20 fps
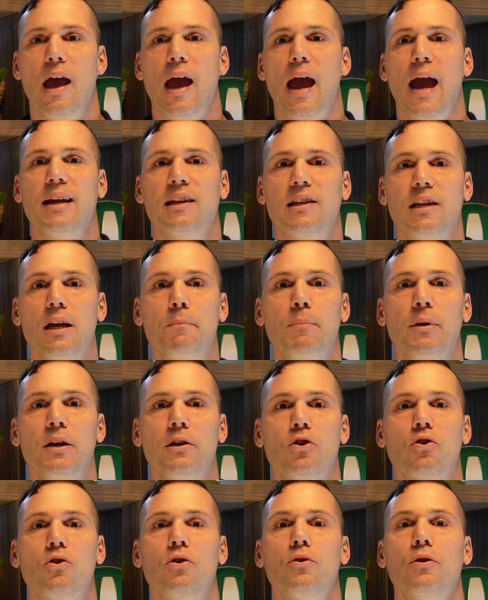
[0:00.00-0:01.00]
and keeping
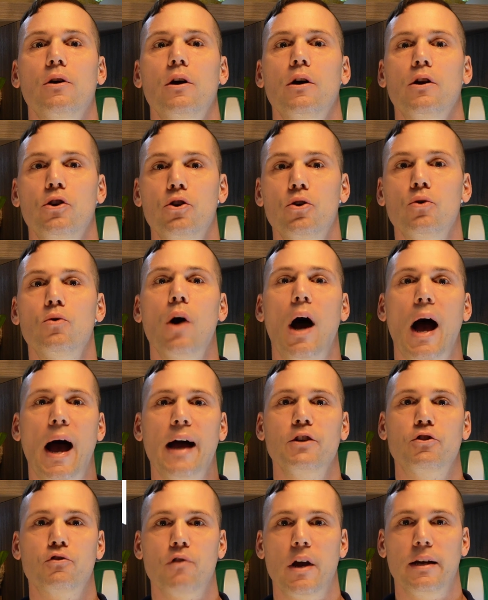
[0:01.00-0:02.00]
you
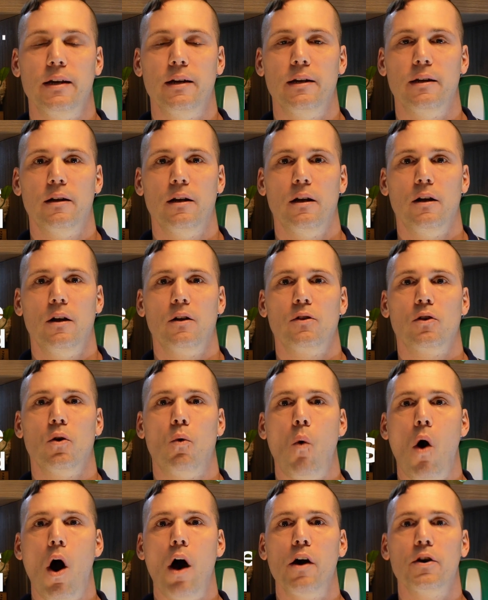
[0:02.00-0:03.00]
hydrated. The
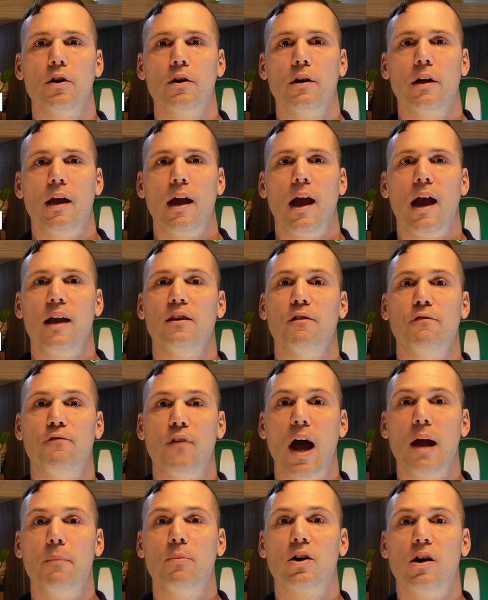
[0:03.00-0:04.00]
water and the
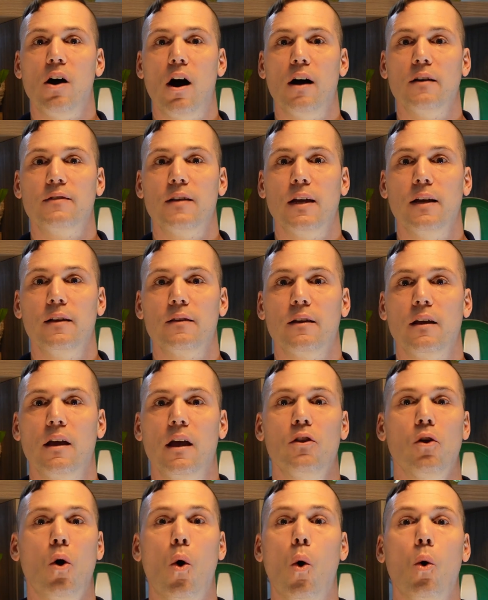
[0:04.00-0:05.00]
fiber content
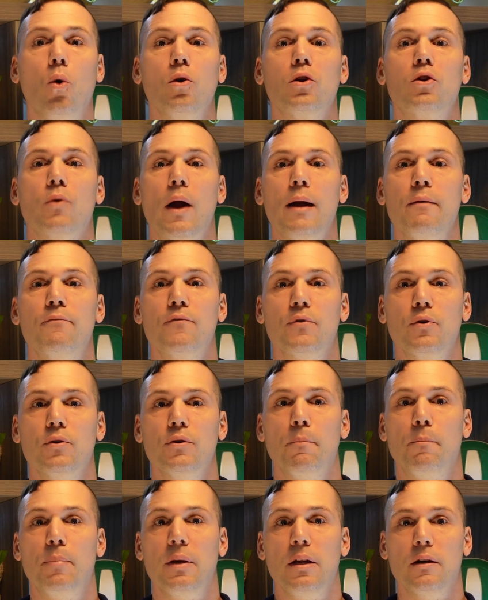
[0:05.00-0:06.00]
in the whole
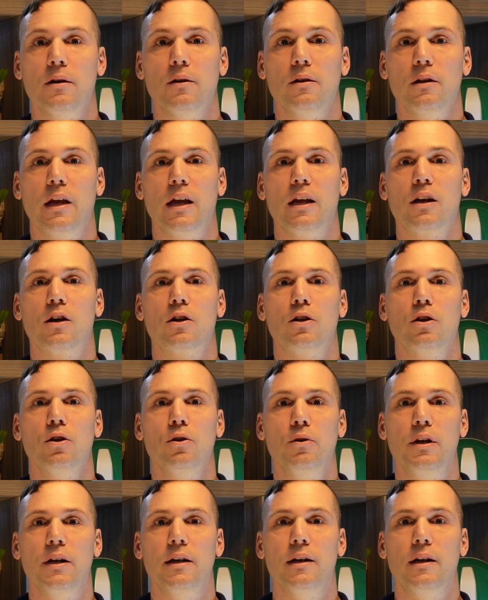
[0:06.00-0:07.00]
grapefruit peel
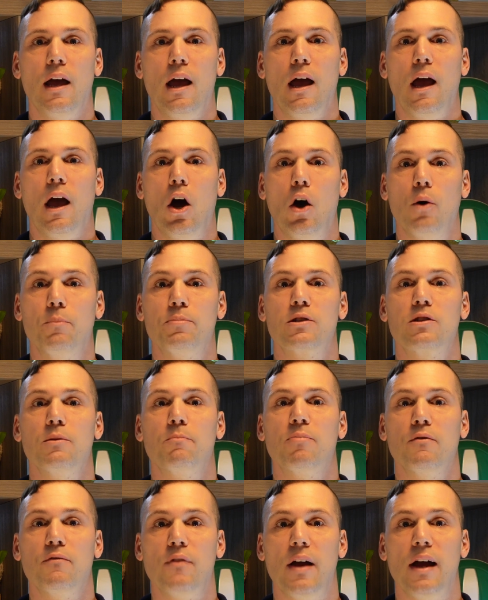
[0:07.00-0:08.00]
included helps to
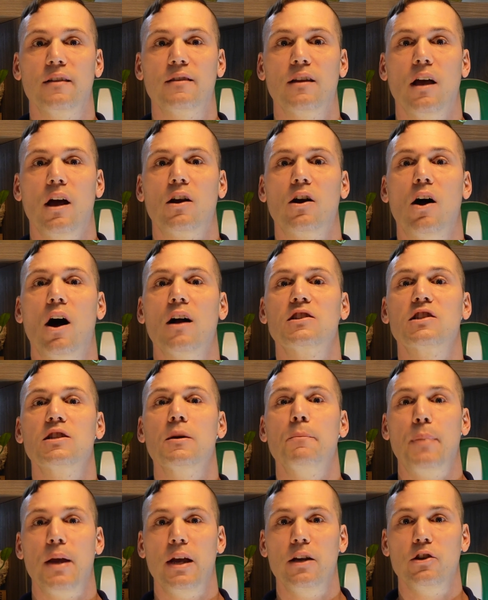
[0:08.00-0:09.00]
prevent
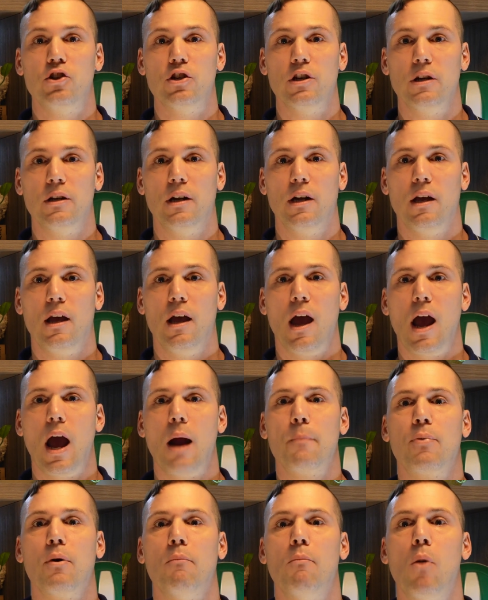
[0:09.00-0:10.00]
constipation
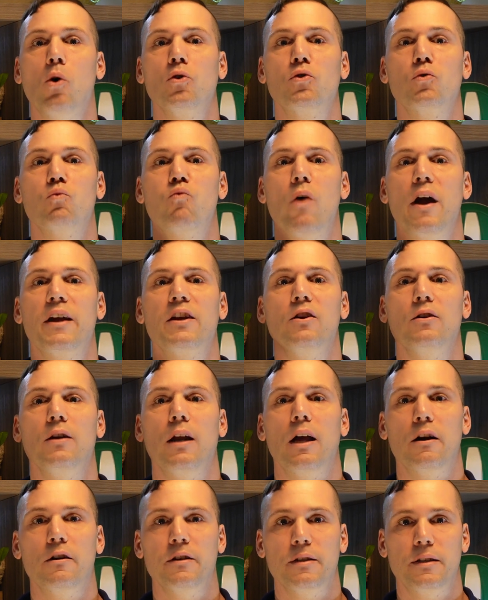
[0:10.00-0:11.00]
and promote
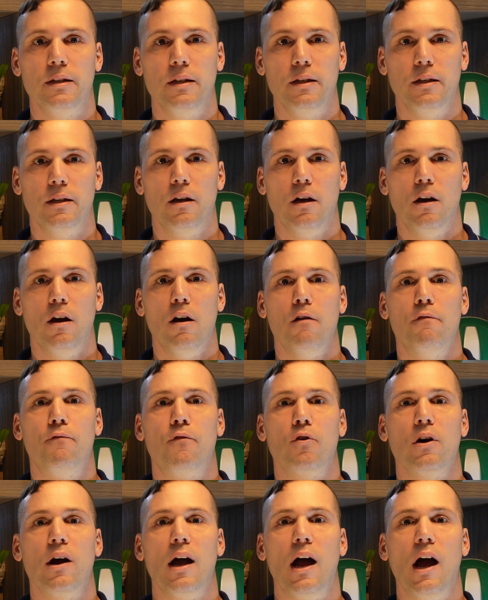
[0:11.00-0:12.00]
regularity
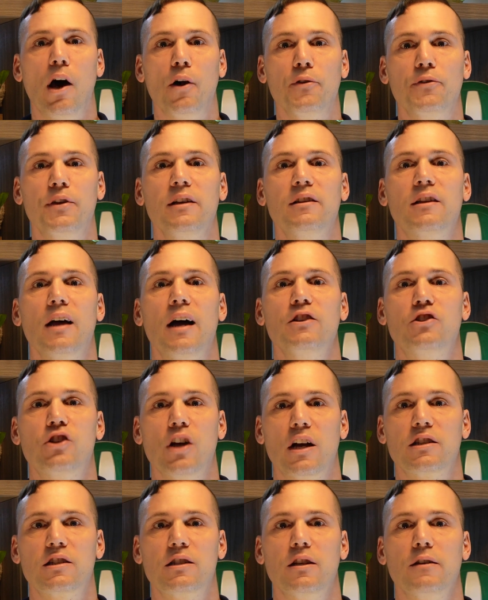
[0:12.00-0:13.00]
for a healthy
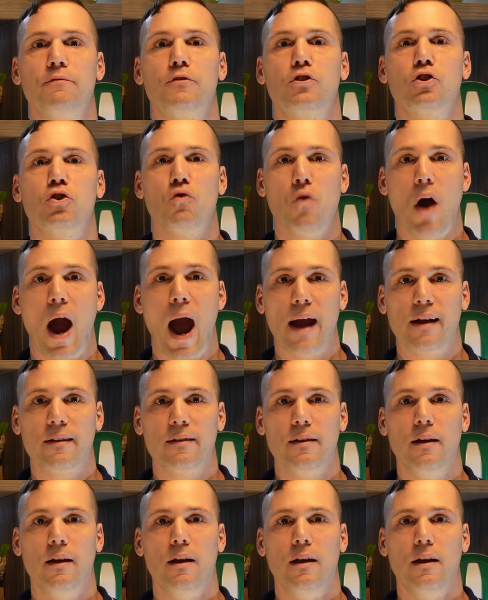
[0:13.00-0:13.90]
digestive tract.